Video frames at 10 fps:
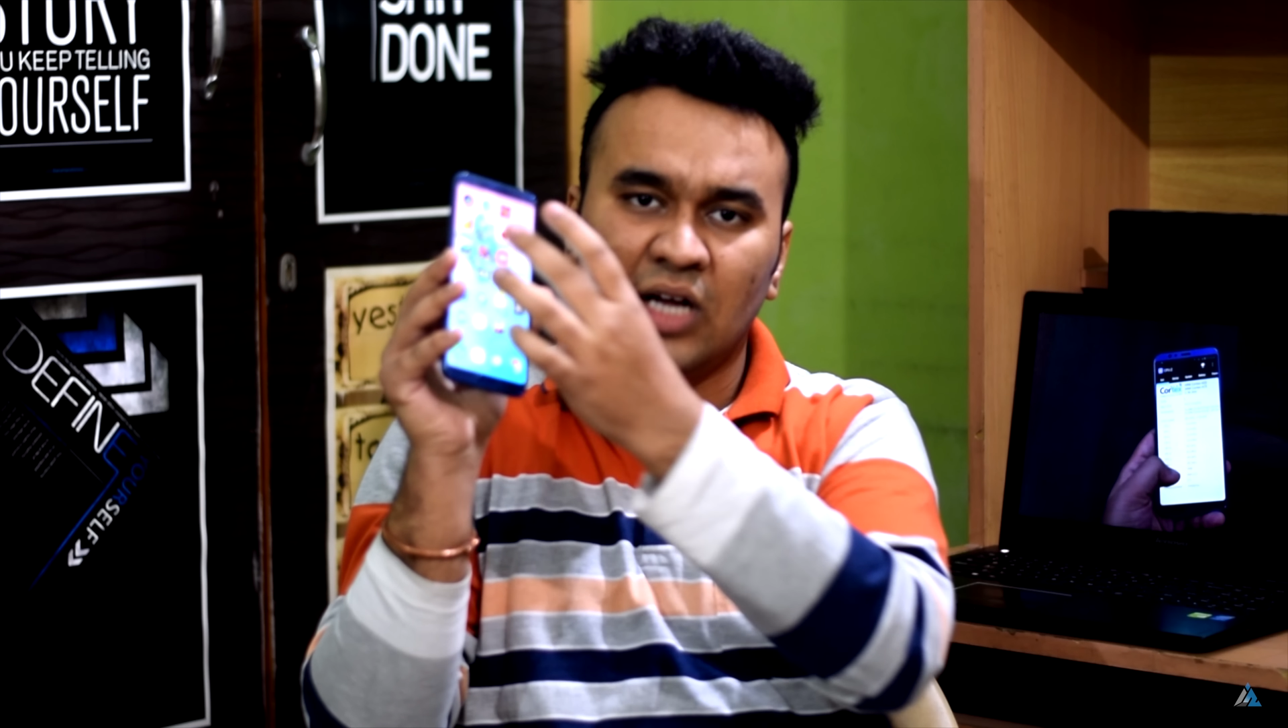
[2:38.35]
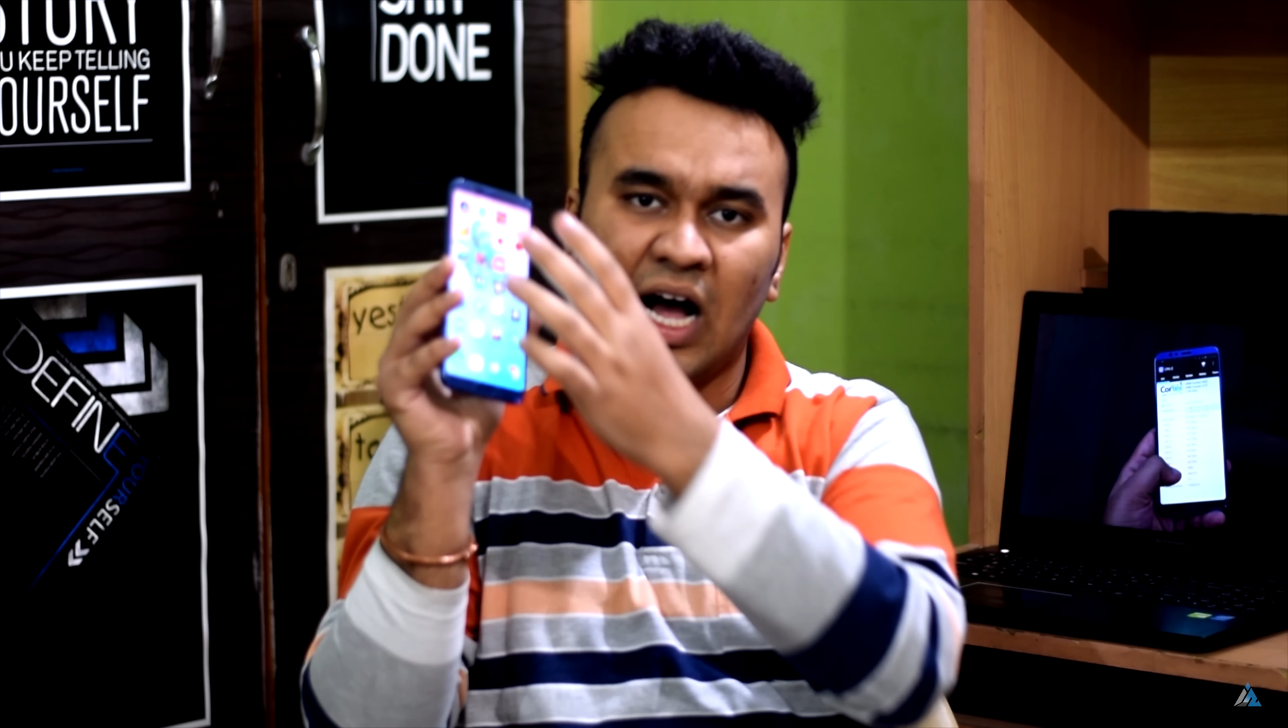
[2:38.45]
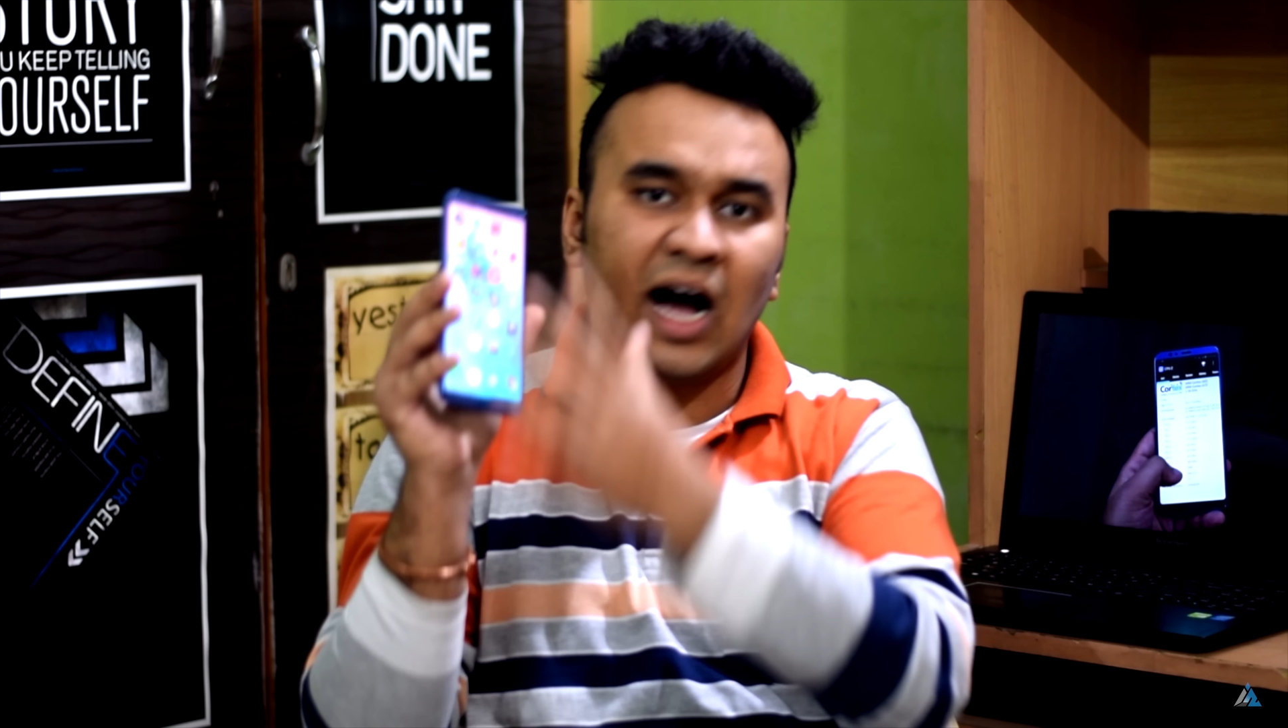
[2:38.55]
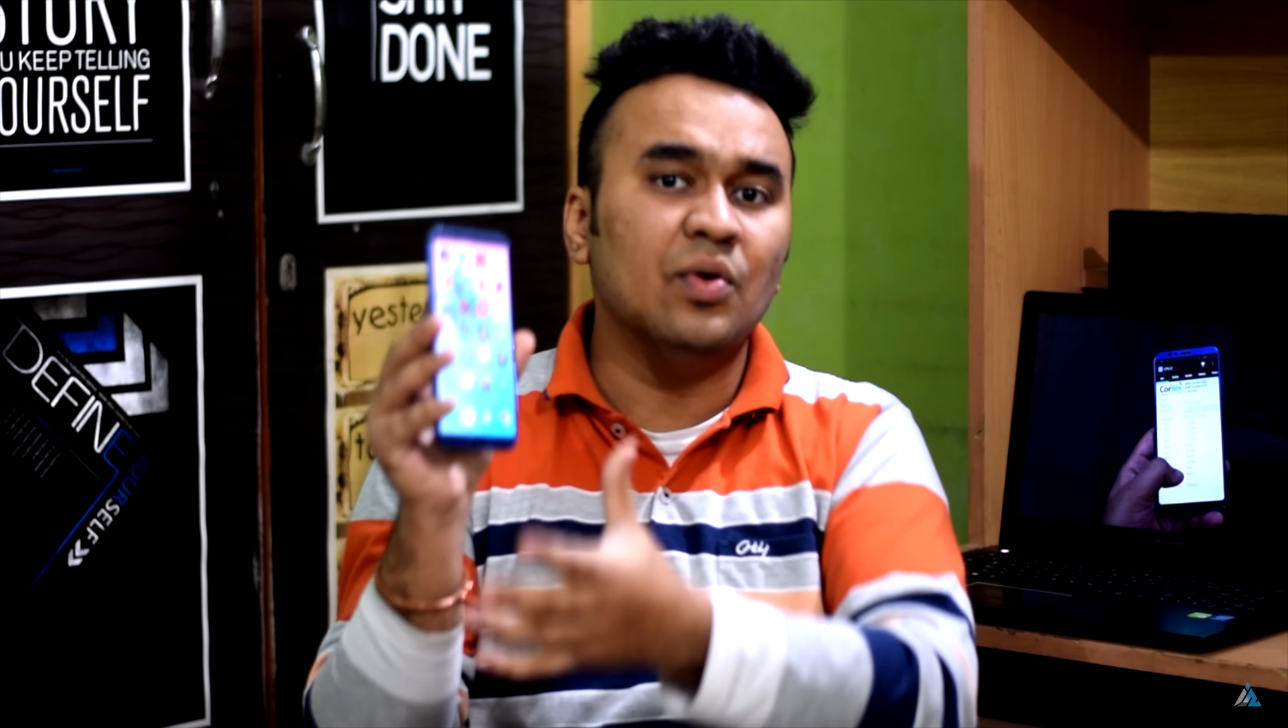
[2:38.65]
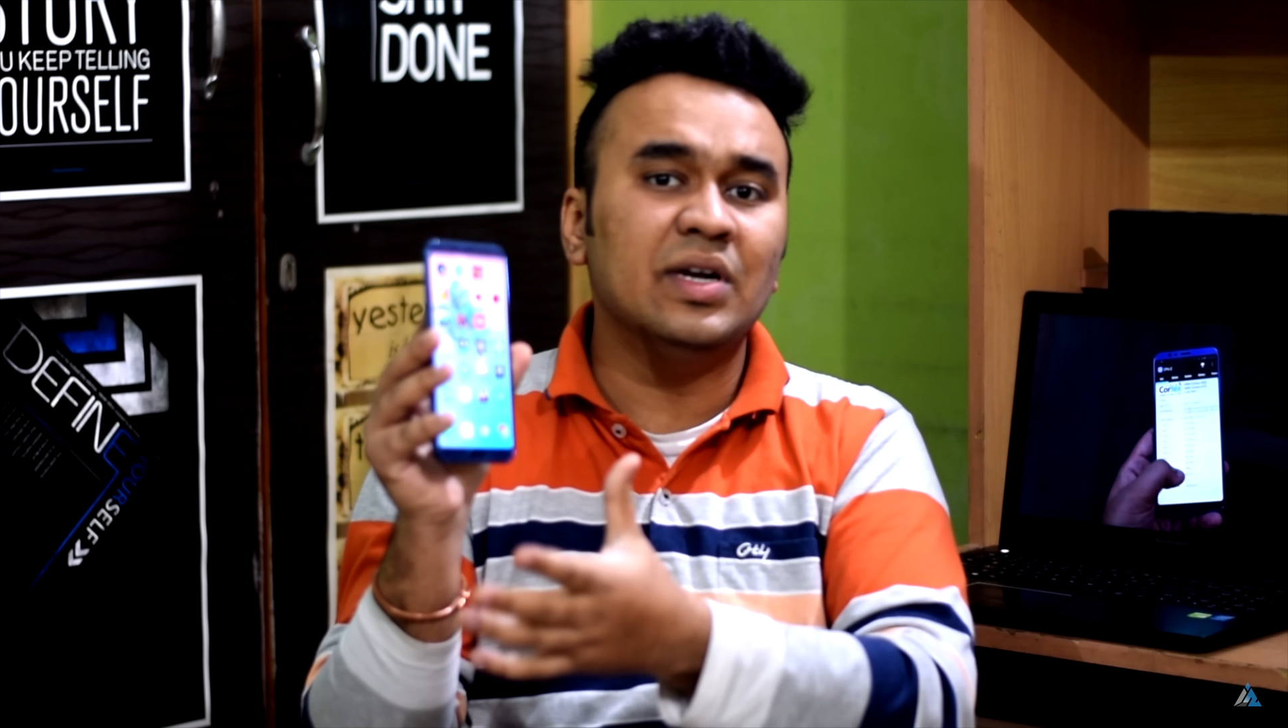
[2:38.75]

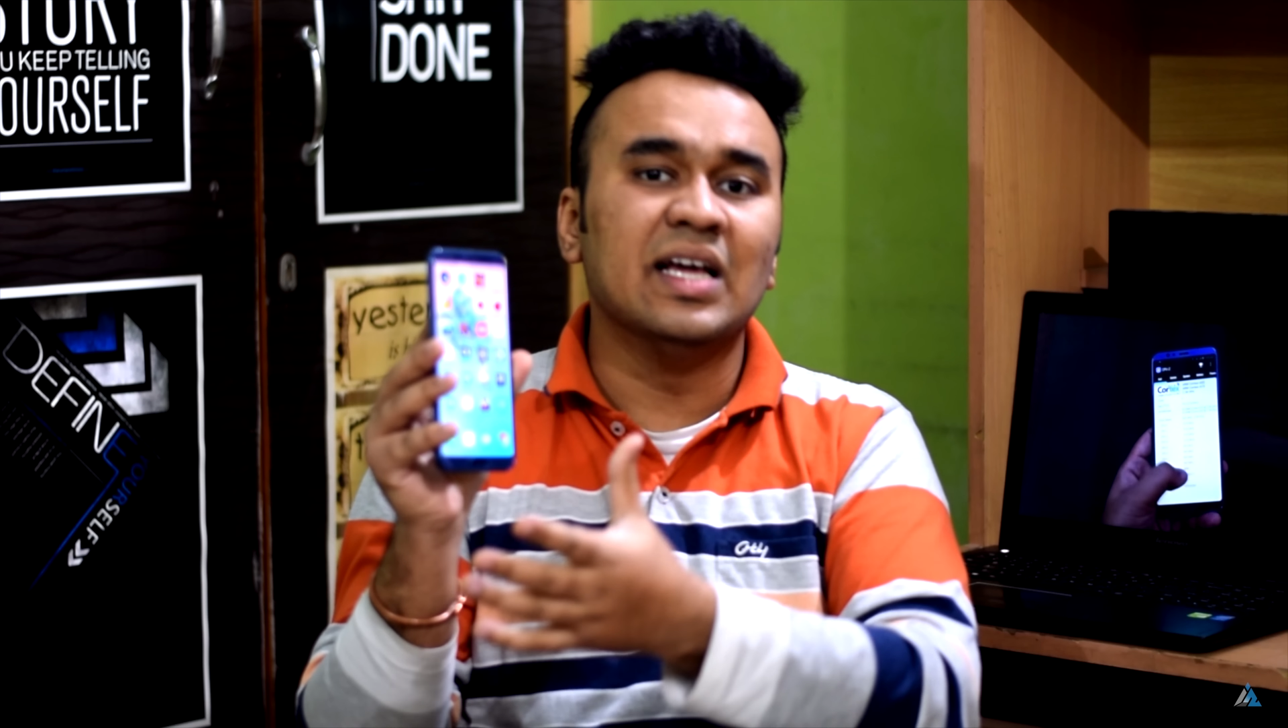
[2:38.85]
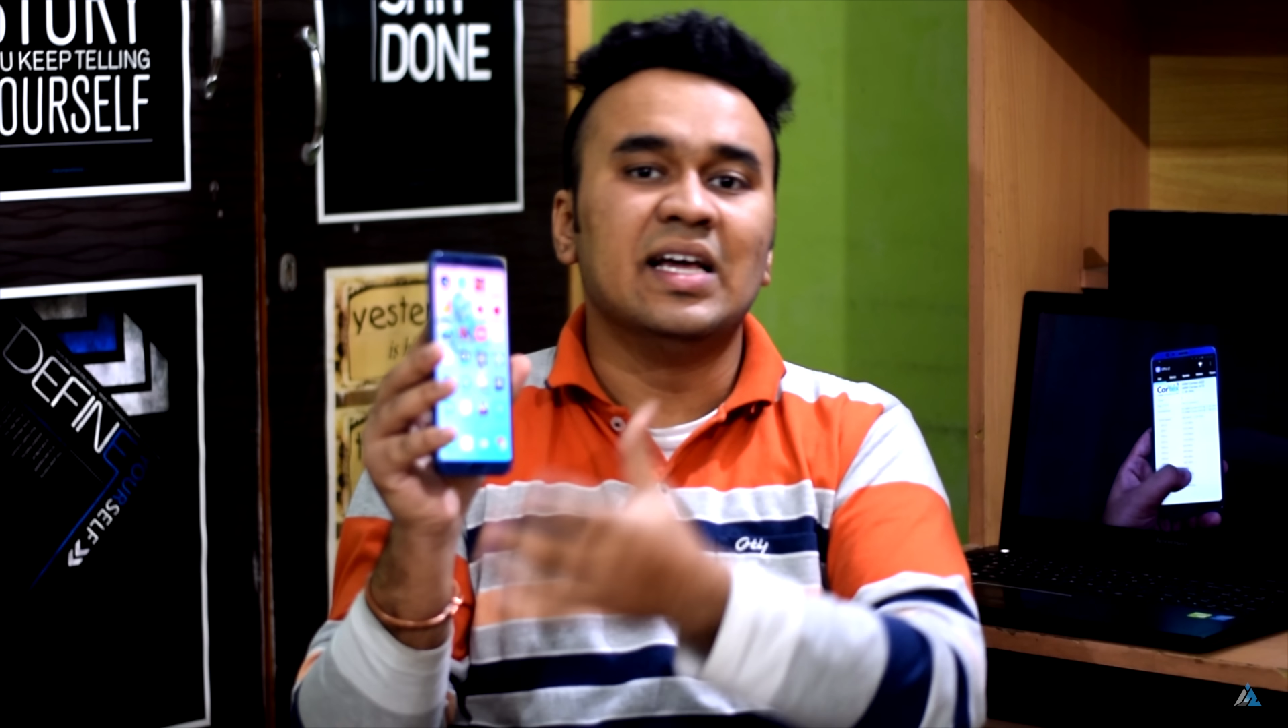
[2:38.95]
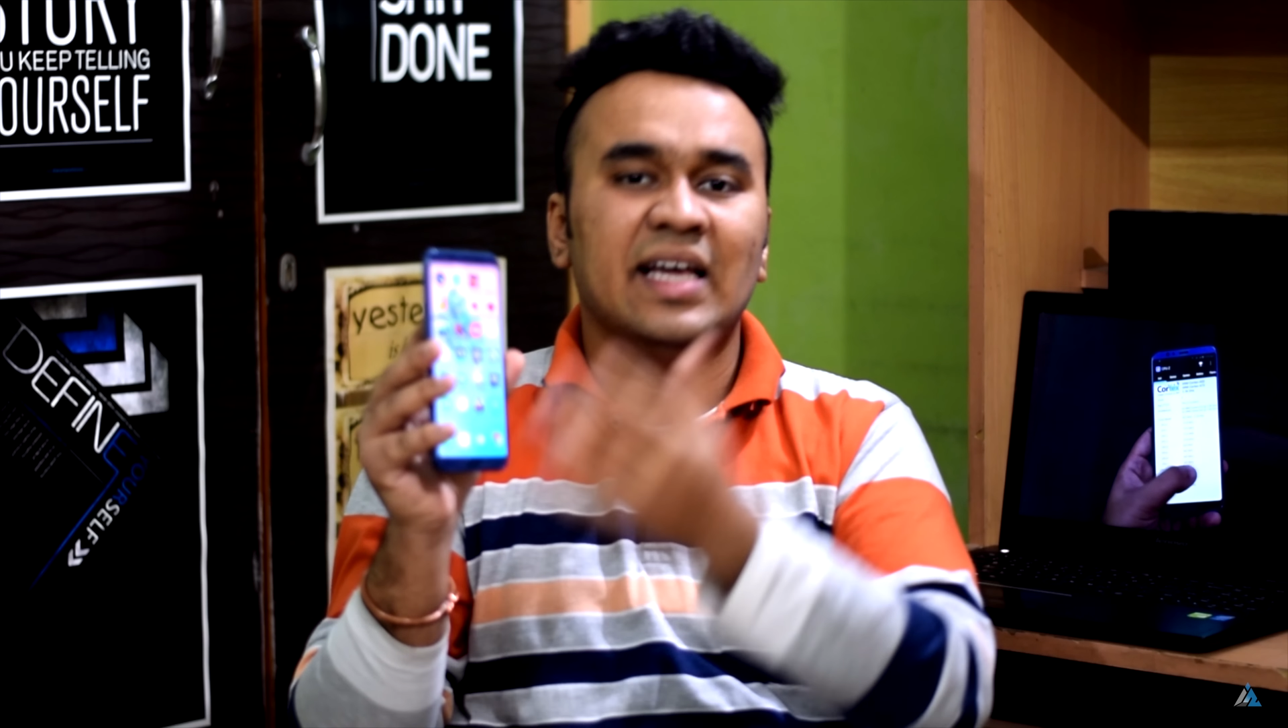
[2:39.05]
out